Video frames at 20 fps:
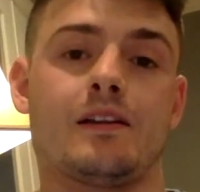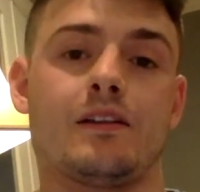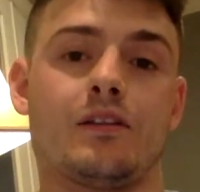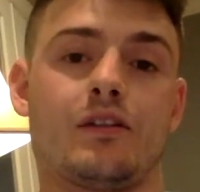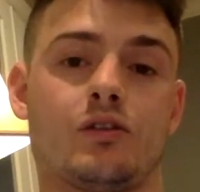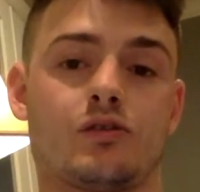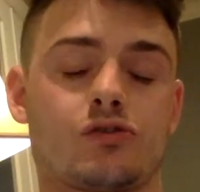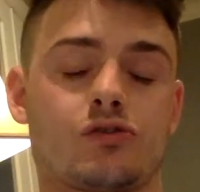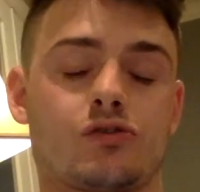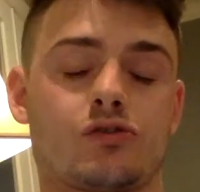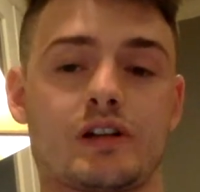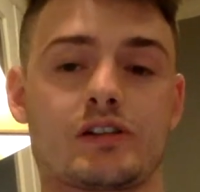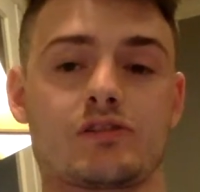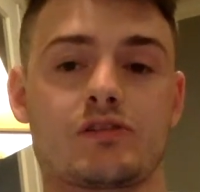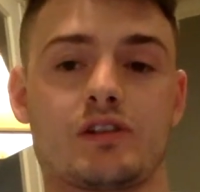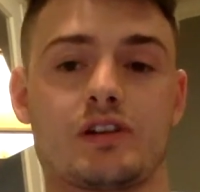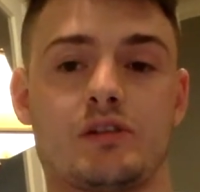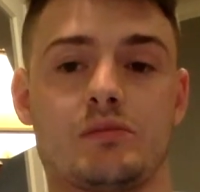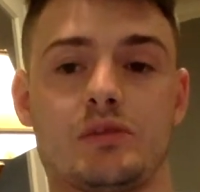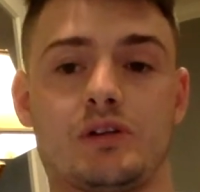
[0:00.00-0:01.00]
Those strengths are
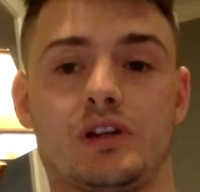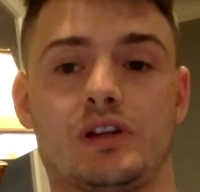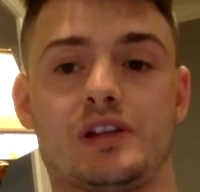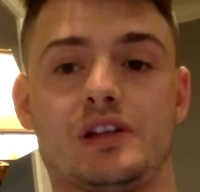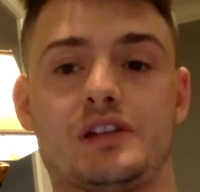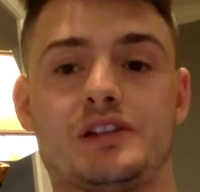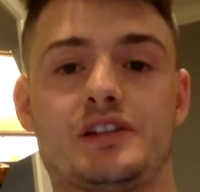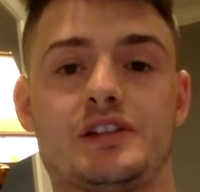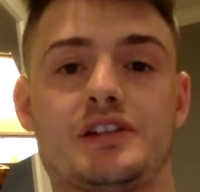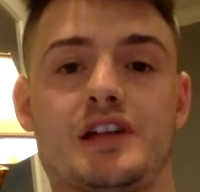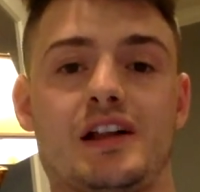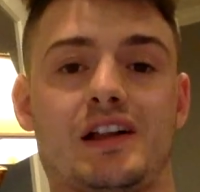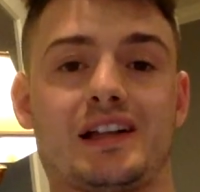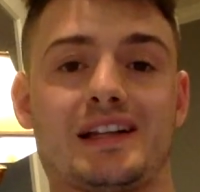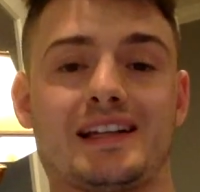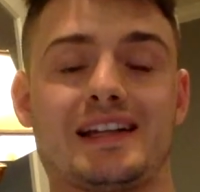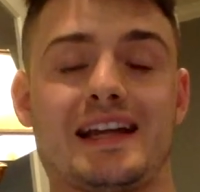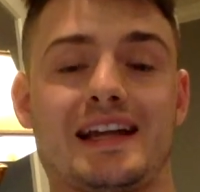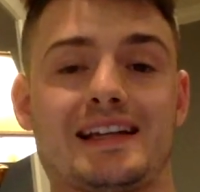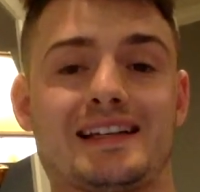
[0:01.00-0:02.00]
the ability to
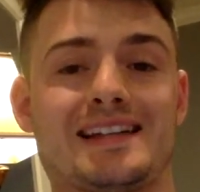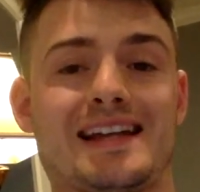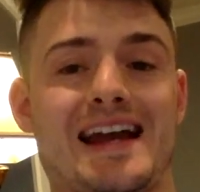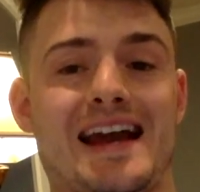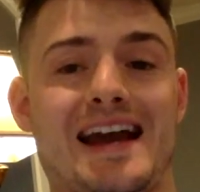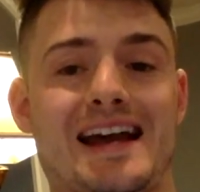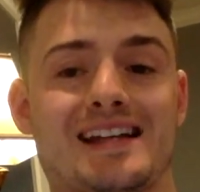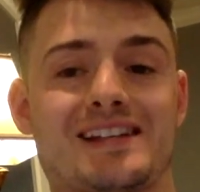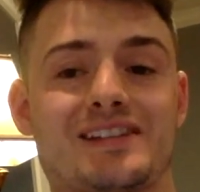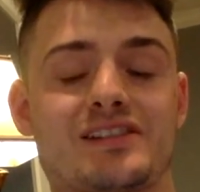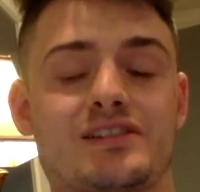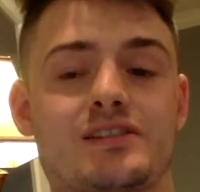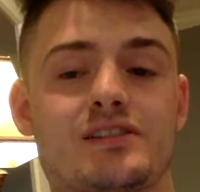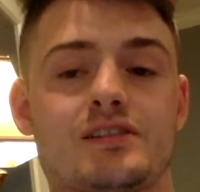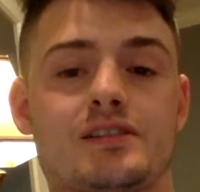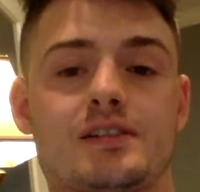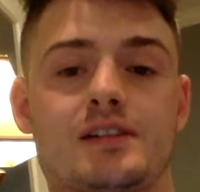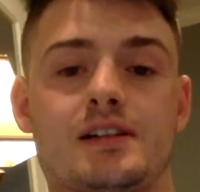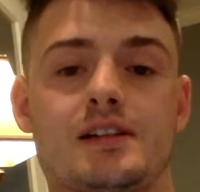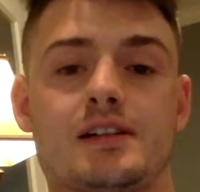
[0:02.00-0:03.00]
delegate tasks,
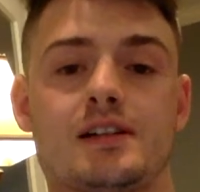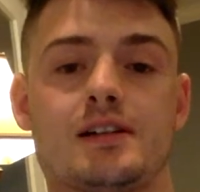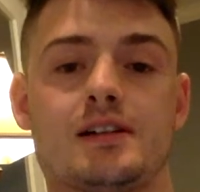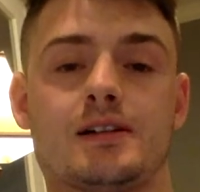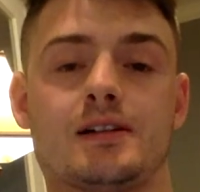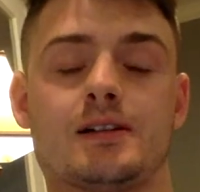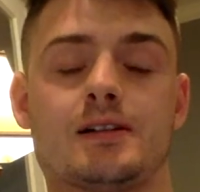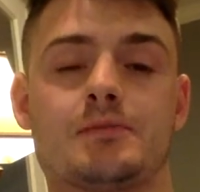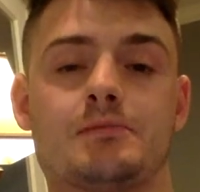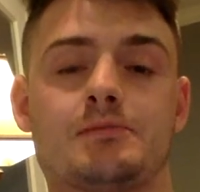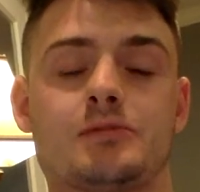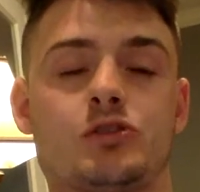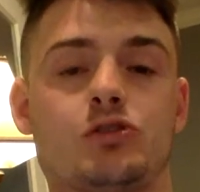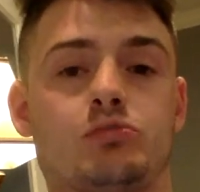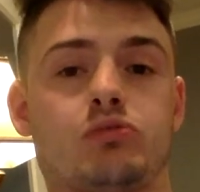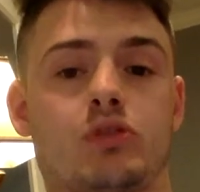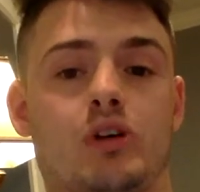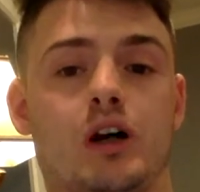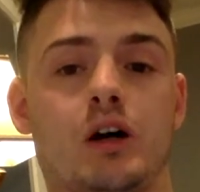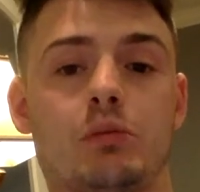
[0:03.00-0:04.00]
to
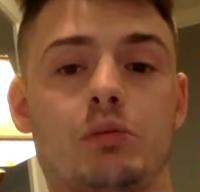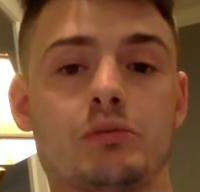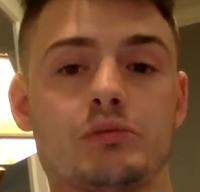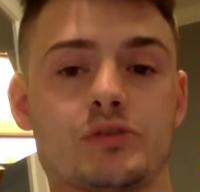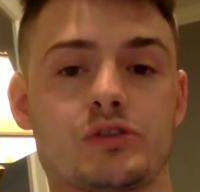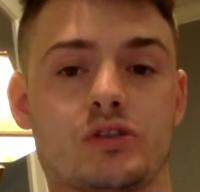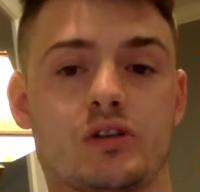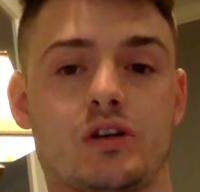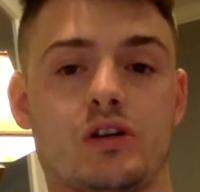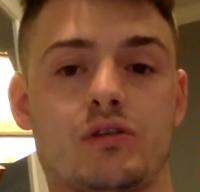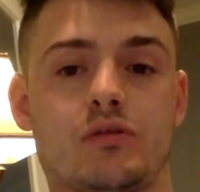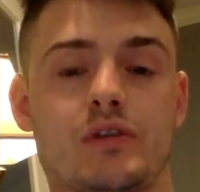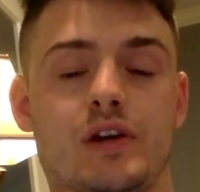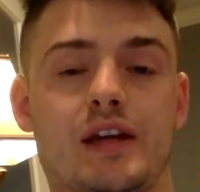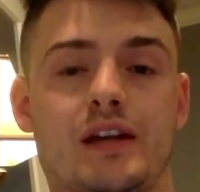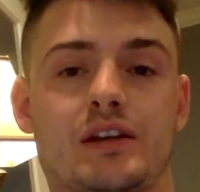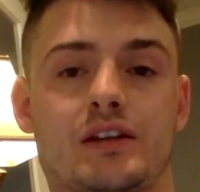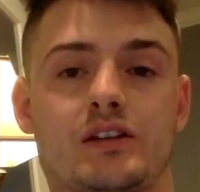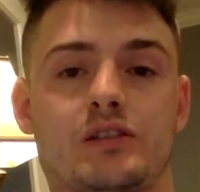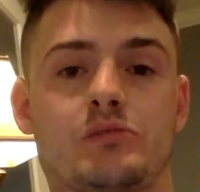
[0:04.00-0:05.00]
problem solve,
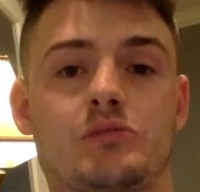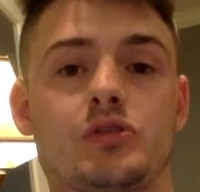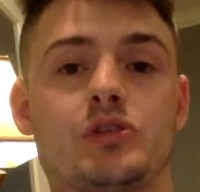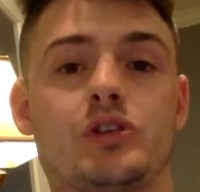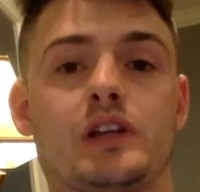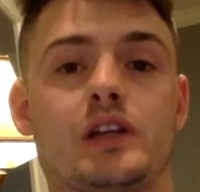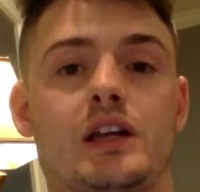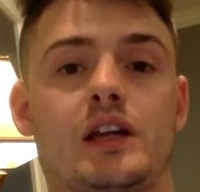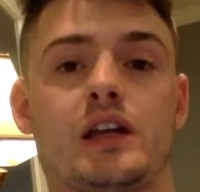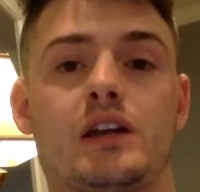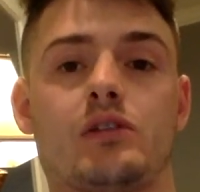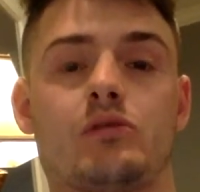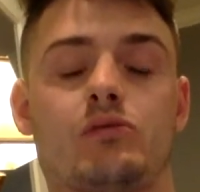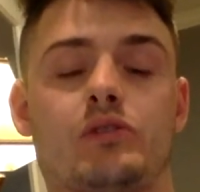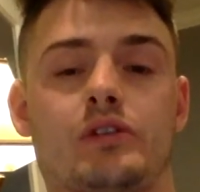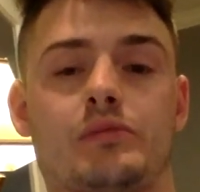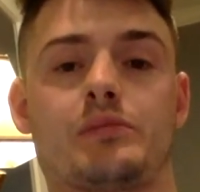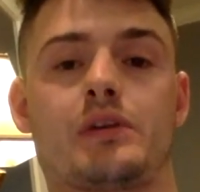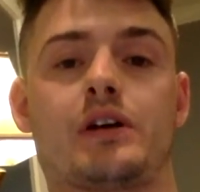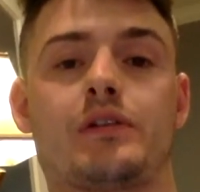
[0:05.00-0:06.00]
and to communicate
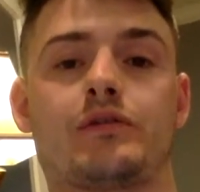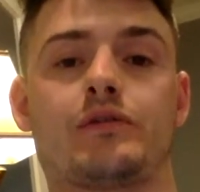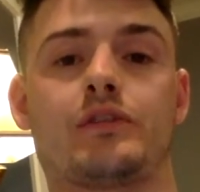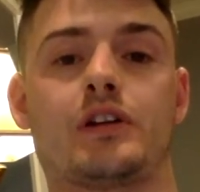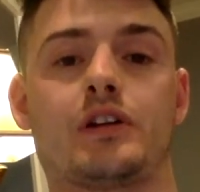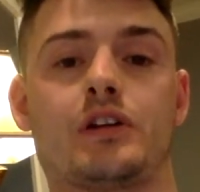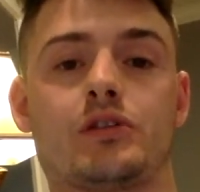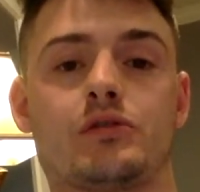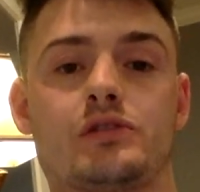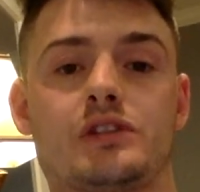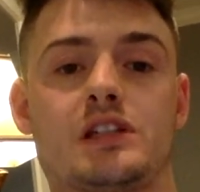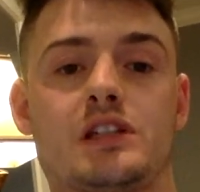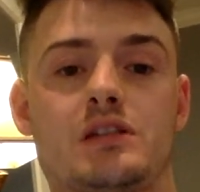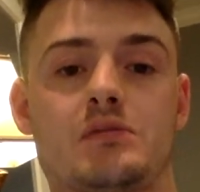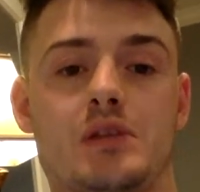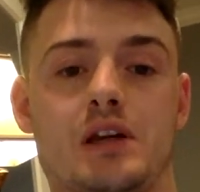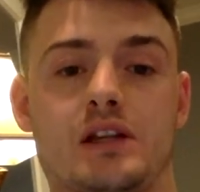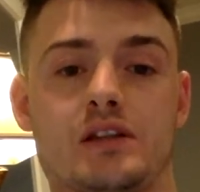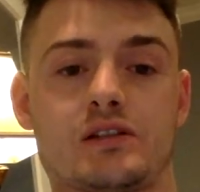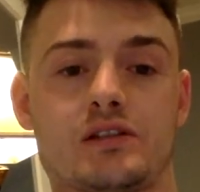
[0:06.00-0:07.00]
with my fellow
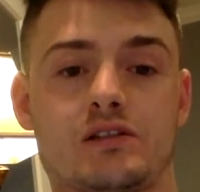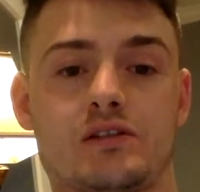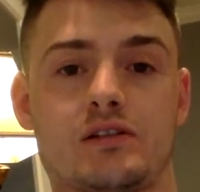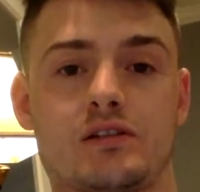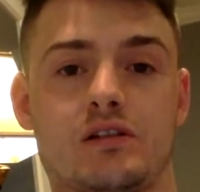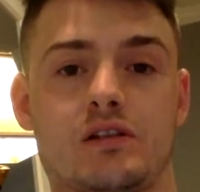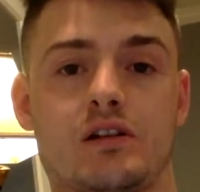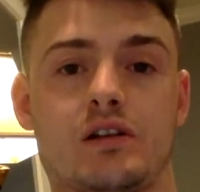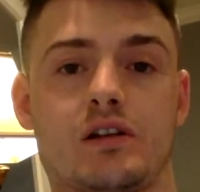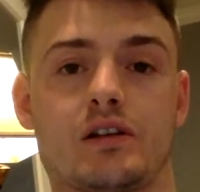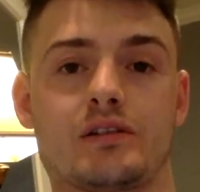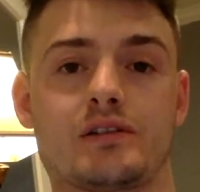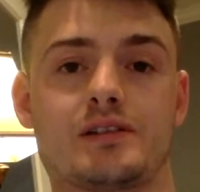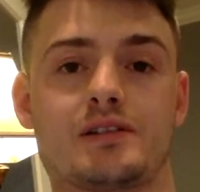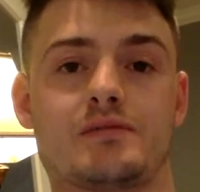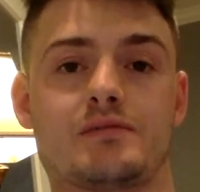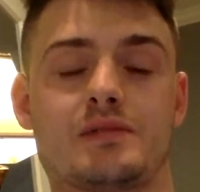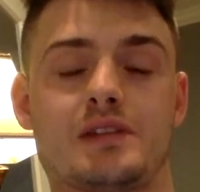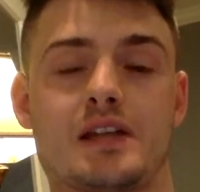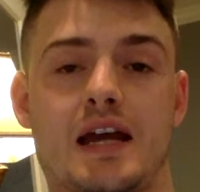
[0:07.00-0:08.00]
teammates on
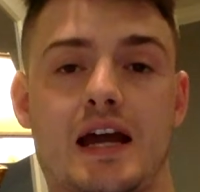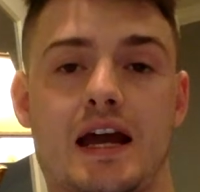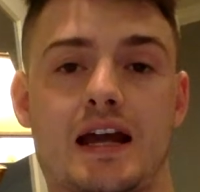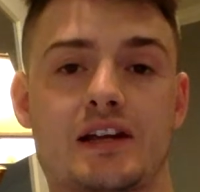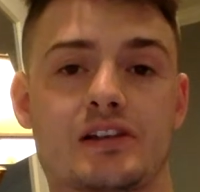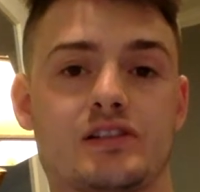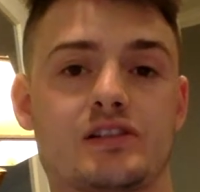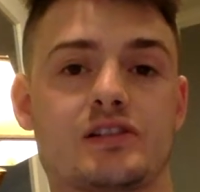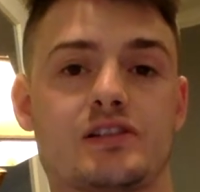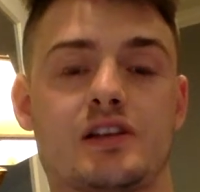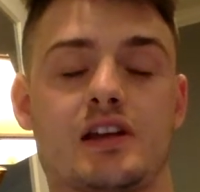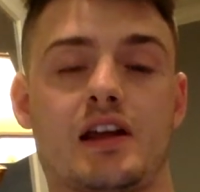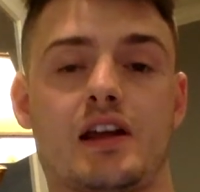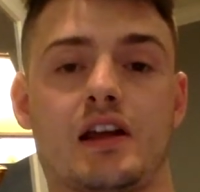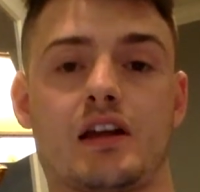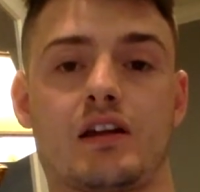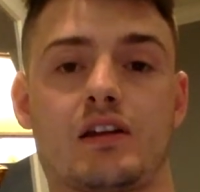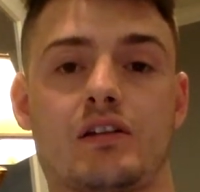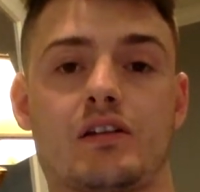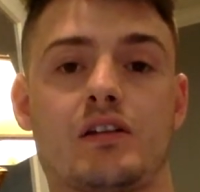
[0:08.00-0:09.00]
tasks
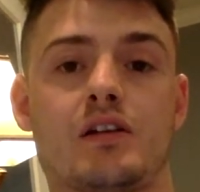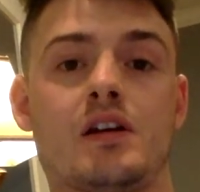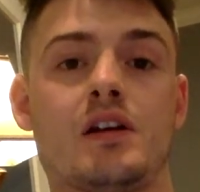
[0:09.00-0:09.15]
and